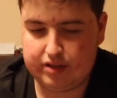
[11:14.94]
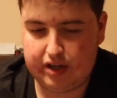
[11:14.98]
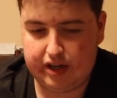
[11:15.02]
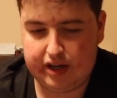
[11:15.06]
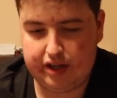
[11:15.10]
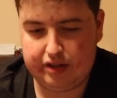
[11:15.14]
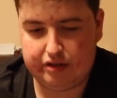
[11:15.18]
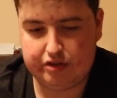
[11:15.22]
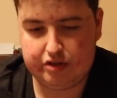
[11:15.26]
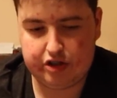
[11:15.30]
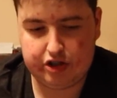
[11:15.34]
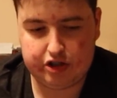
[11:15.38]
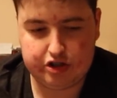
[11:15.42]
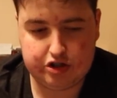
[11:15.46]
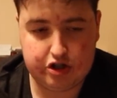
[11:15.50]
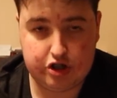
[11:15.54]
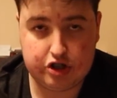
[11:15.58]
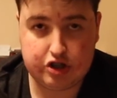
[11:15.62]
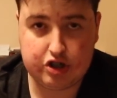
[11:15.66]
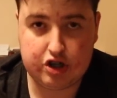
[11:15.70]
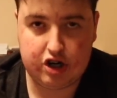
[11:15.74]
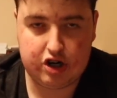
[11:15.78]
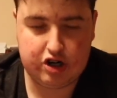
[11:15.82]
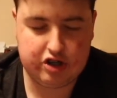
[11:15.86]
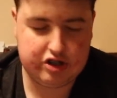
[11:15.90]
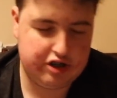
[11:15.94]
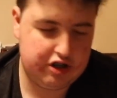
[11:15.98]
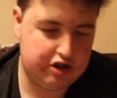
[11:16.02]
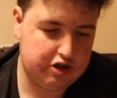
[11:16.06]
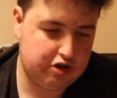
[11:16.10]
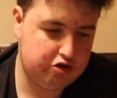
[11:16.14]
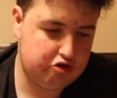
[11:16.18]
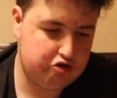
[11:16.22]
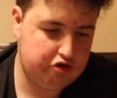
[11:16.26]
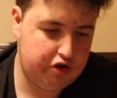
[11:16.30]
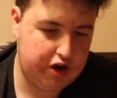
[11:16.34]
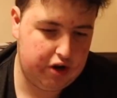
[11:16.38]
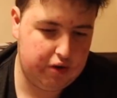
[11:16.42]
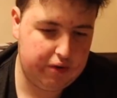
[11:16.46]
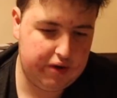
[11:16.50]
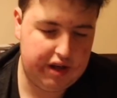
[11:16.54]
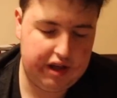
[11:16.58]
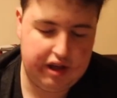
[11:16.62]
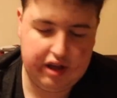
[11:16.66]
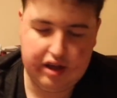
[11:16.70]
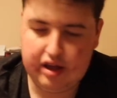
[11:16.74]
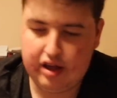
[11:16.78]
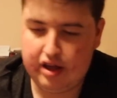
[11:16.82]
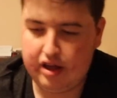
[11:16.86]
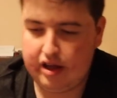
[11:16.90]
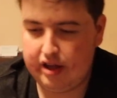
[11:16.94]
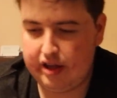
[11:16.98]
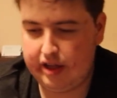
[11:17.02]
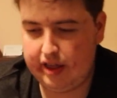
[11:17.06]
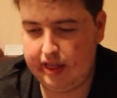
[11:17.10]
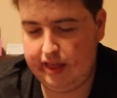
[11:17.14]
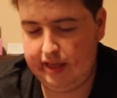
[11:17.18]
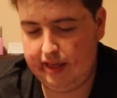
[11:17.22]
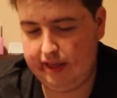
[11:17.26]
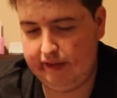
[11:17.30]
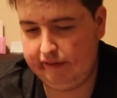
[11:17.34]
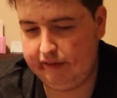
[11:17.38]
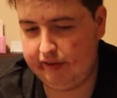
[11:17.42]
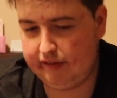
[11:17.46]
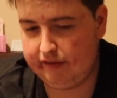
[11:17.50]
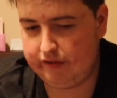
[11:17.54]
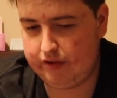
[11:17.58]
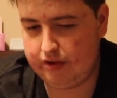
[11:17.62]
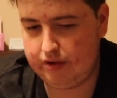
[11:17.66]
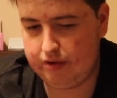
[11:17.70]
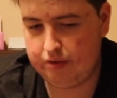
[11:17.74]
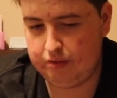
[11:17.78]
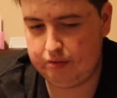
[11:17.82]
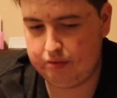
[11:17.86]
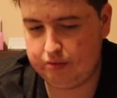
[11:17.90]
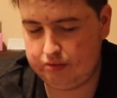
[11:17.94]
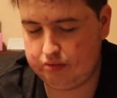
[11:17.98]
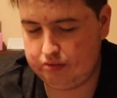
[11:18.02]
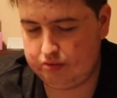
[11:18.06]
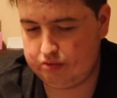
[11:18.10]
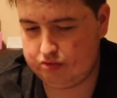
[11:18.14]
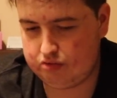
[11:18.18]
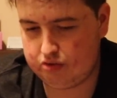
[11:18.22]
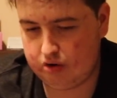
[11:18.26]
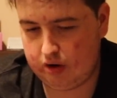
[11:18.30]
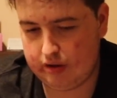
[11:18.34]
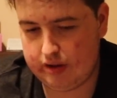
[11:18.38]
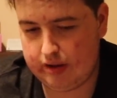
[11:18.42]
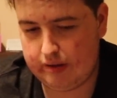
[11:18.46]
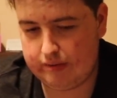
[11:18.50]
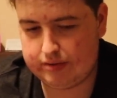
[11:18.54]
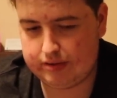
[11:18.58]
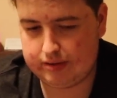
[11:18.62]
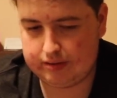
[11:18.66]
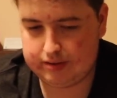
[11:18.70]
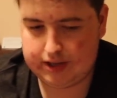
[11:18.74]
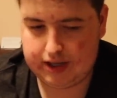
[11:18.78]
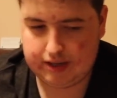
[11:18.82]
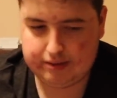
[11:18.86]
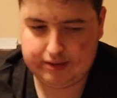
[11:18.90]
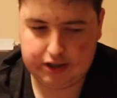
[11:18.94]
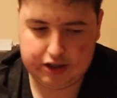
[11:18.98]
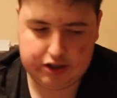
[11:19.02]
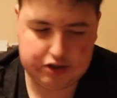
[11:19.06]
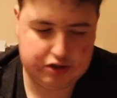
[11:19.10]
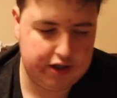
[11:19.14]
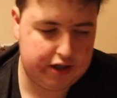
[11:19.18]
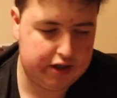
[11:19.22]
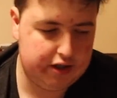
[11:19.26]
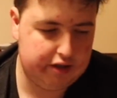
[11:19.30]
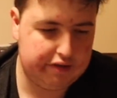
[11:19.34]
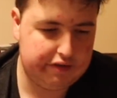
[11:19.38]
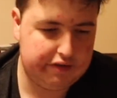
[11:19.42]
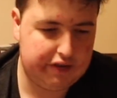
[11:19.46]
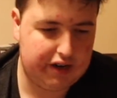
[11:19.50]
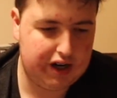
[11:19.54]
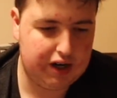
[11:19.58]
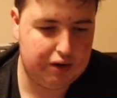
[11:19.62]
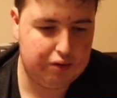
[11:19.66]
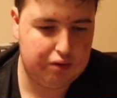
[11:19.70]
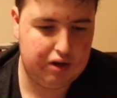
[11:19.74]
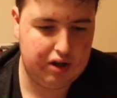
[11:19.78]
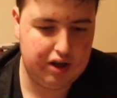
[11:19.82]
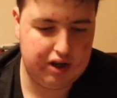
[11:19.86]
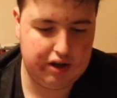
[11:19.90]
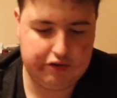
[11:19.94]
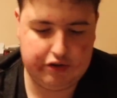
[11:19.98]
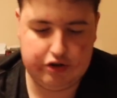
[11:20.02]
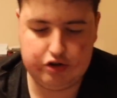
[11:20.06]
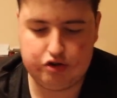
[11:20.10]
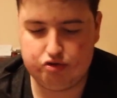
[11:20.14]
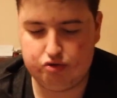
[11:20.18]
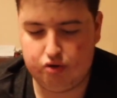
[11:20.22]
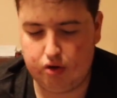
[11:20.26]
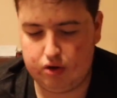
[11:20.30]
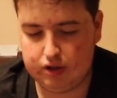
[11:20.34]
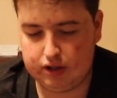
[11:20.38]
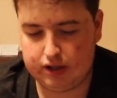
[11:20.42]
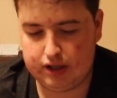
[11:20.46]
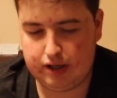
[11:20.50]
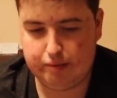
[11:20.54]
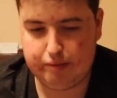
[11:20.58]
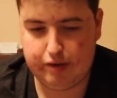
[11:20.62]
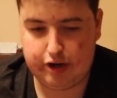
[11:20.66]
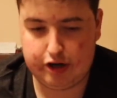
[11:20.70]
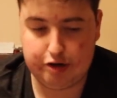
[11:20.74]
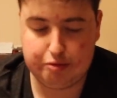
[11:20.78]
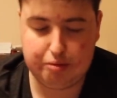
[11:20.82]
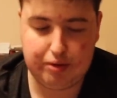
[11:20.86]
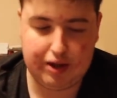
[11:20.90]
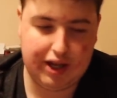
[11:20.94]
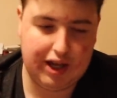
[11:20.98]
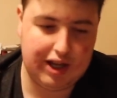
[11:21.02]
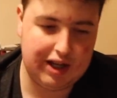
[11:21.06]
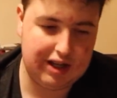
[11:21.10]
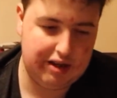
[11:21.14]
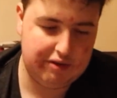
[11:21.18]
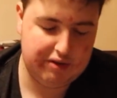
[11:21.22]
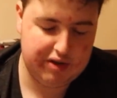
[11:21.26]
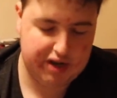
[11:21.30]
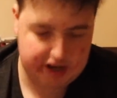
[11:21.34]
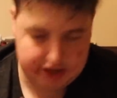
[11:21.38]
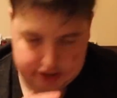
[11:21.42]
any other like search cards that go straight away, even if you draw them, sometimes they can just land on Firewall, and if you're drawing them and you're playing 11